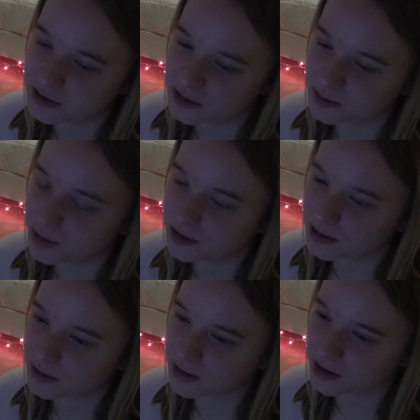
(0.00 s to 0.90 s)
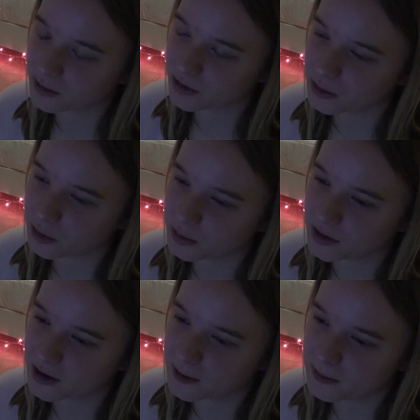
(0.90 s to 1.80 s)
But also, Promise Neverland had a really good
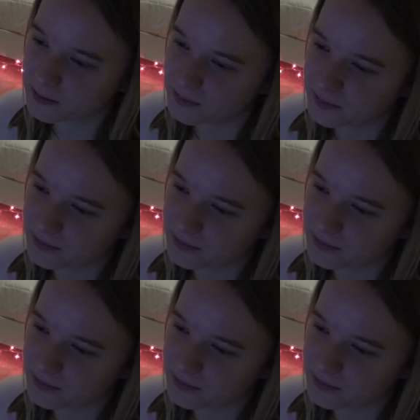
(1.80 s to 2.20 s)
opening.